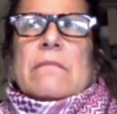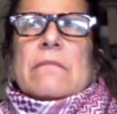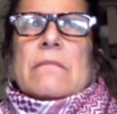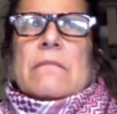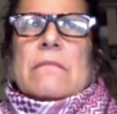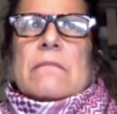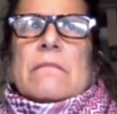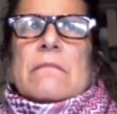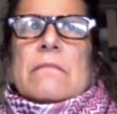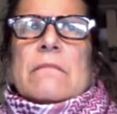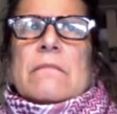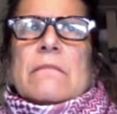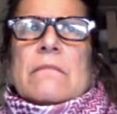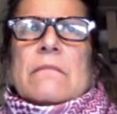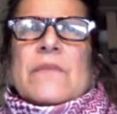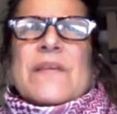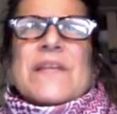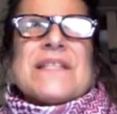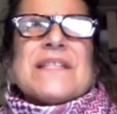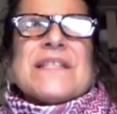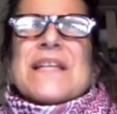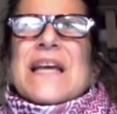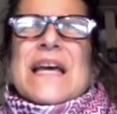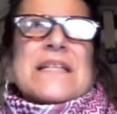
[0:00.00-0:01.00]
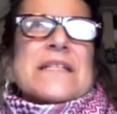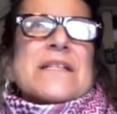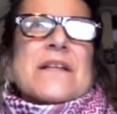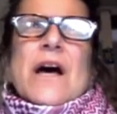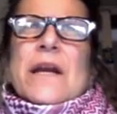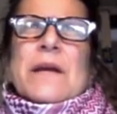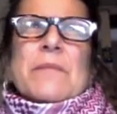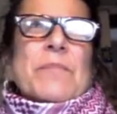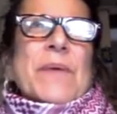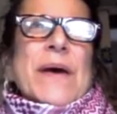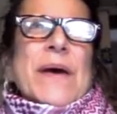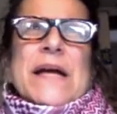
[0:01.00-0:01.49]
this has not
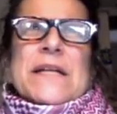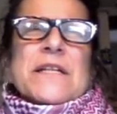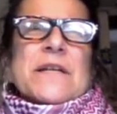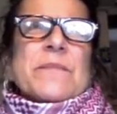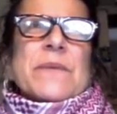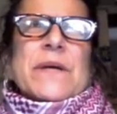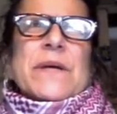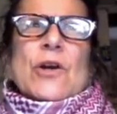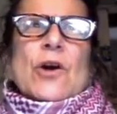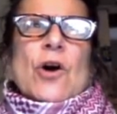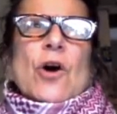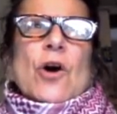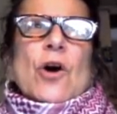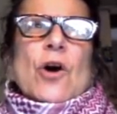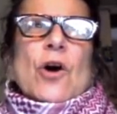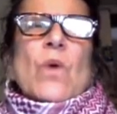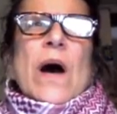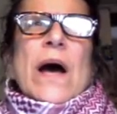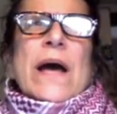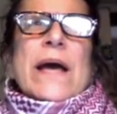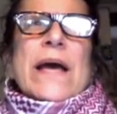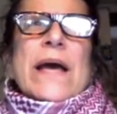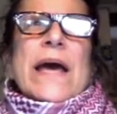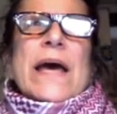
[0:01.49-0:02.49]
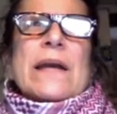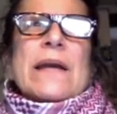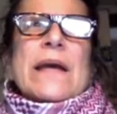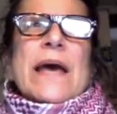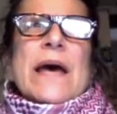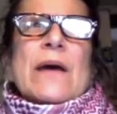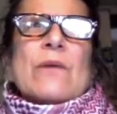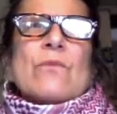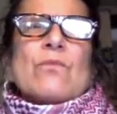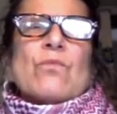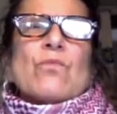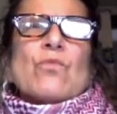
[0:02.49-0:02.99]
impacted me at all, but I
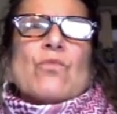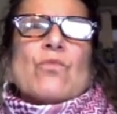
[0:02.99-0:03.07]
had